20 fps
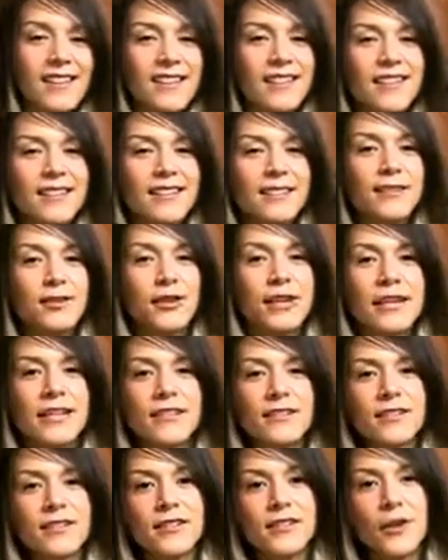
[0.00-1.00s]
These
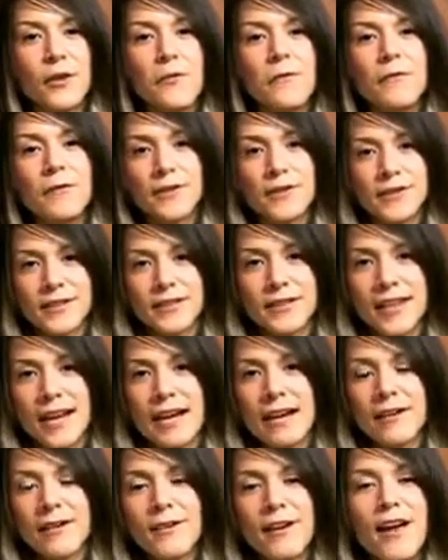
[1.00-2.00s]
grains are so
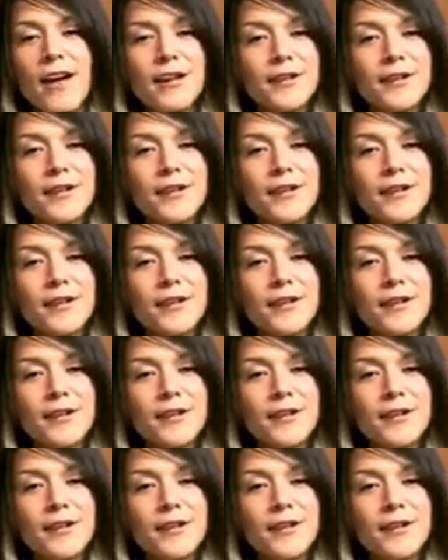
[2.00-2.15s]
versatile,